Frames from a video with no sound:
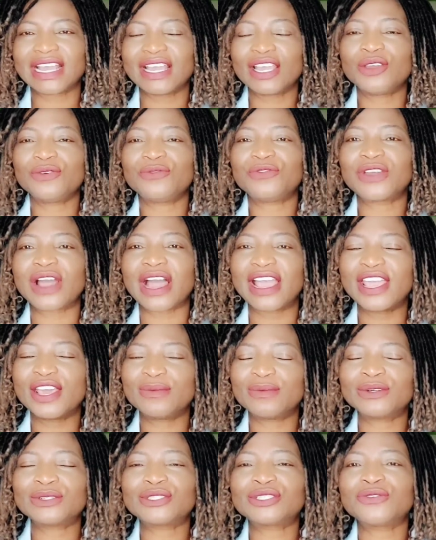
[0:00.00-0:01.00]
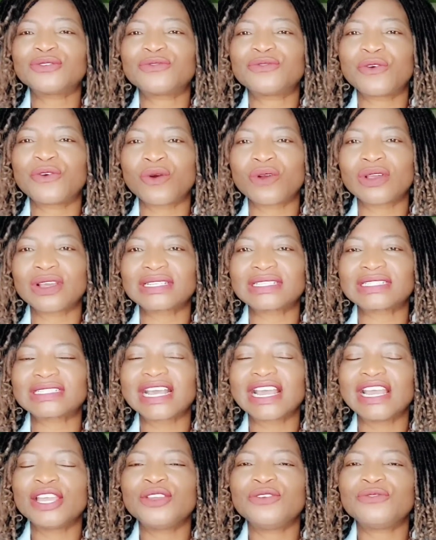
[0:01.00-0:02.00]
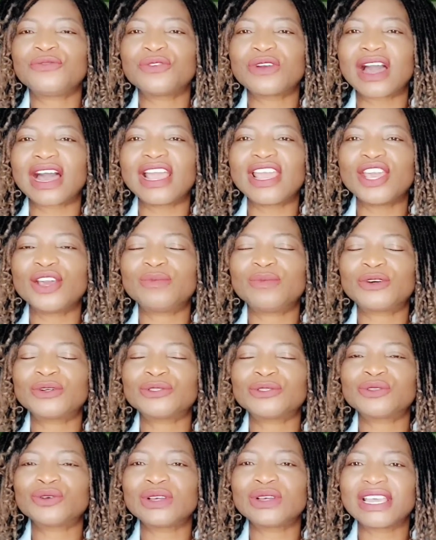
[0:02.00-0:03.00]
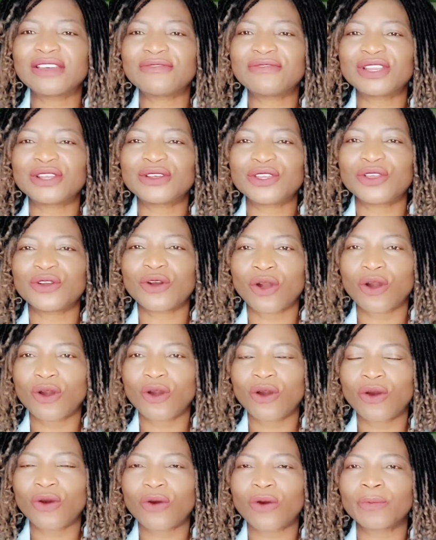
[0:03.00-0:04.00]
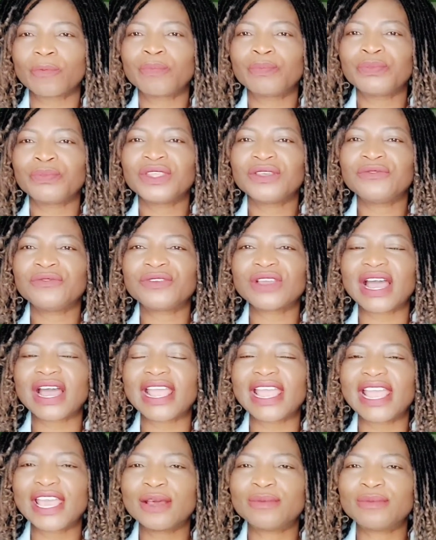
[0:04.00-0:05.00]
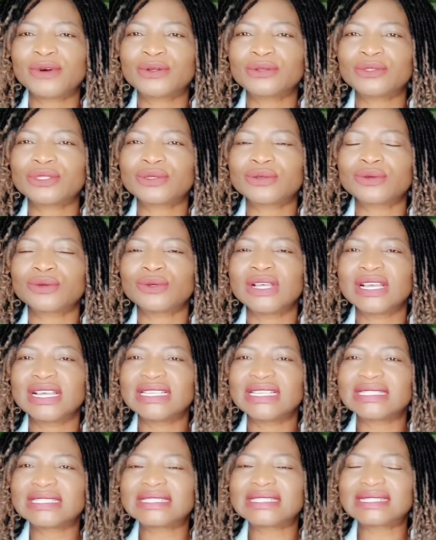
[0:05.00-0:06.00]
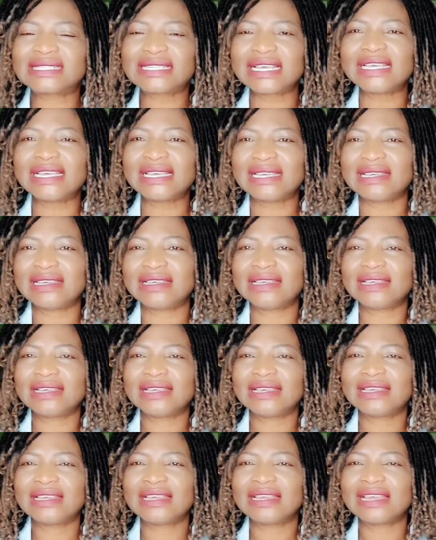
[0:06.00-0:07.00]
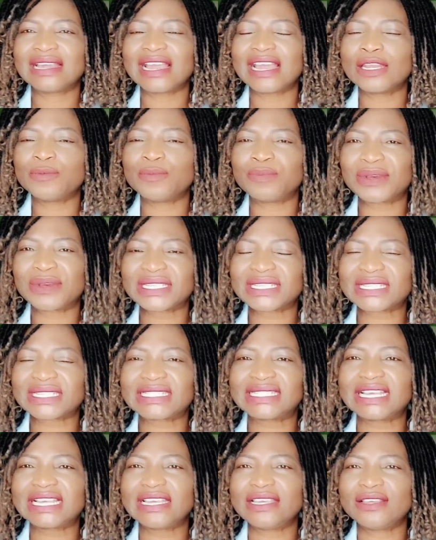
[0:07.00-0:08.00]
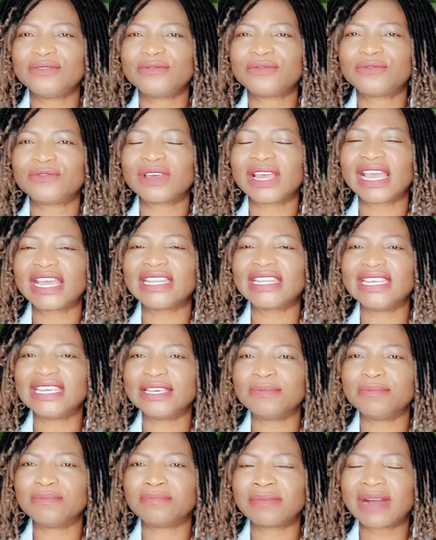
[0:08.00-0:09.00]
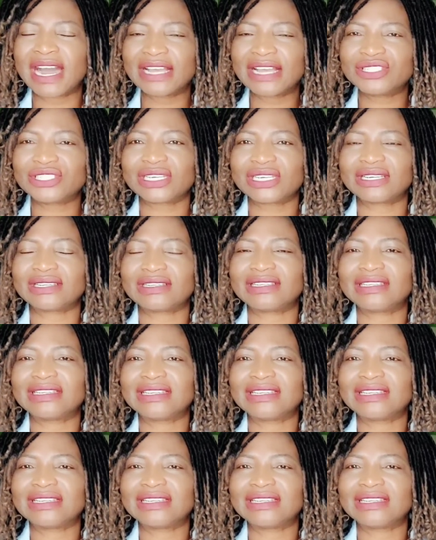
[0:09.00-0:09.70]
If you are able to focus, if you are able to give it your all, if you are able to see and perceive and imagine